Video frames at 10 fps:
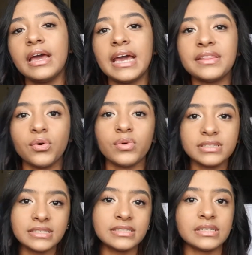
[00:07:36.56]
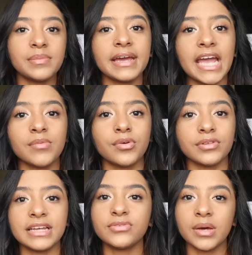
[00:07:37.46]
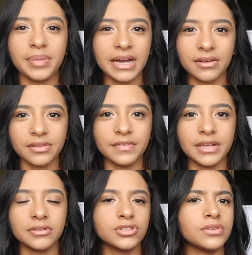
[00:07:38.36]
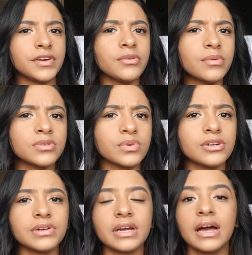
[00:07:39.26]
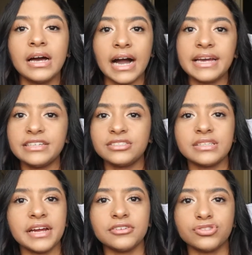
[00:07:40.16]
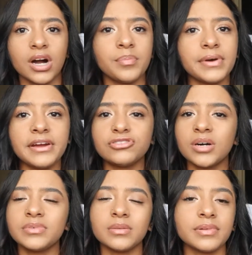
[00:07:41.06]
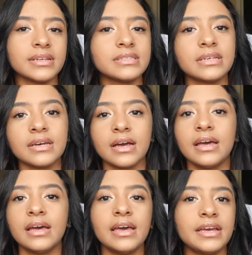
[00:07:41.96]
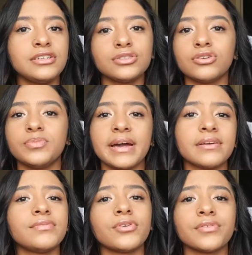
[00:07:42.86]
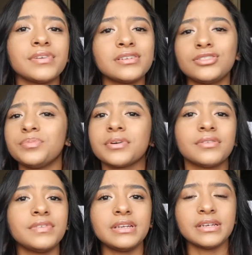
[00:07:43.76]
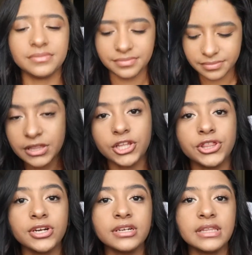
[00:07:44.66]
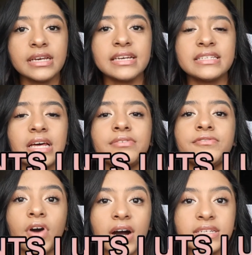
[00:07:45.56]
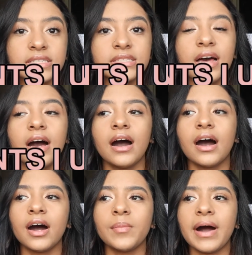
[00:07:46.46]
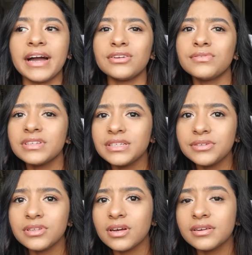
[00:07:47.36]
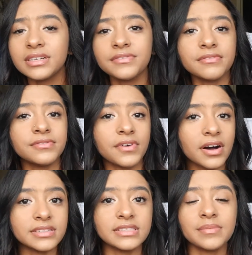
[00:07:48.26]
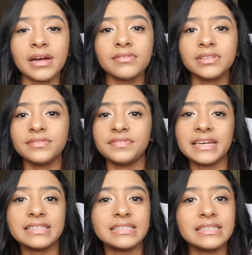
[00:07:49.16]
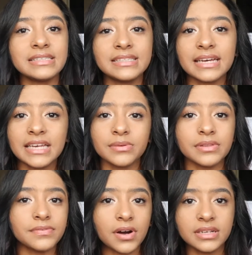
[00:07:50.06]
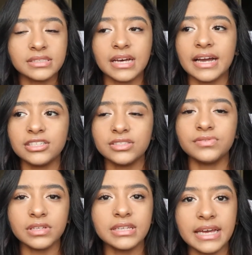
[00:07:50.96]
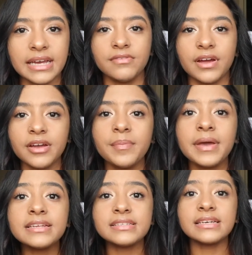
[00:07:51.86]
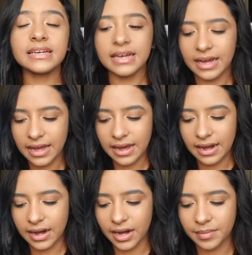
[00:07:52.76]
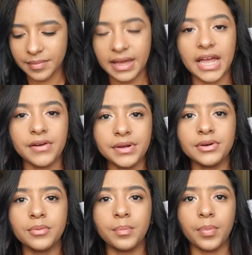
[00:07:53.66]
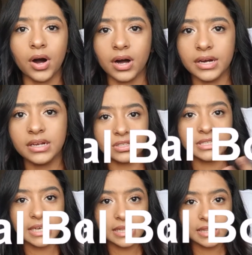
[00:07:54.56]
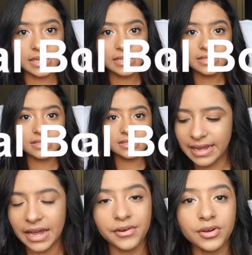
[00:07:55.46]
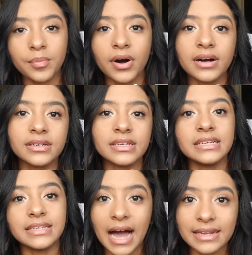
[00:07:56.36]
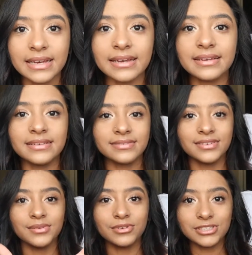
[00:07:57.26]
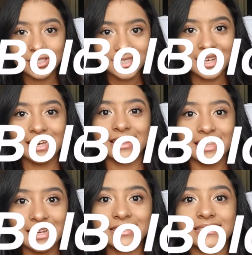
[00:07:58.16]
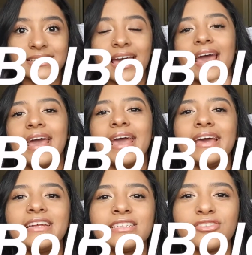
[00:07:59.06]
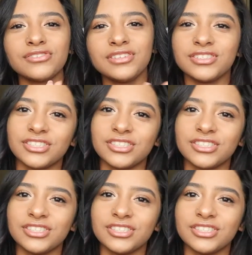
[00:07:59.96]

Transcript: and then once it's in my camera roll, that's why I pick out the video. So if anyone was wondering, I just airdrop is a blessing. It just goes back and forth and it's super convenient. The third thing is fonts. I don't really use a lot of different fonts. I'm not really fancy and techie with fonts. I just really like very basic Arial Bond, looks like this, and Arial Bond Italic, which looks like this. And it's literally just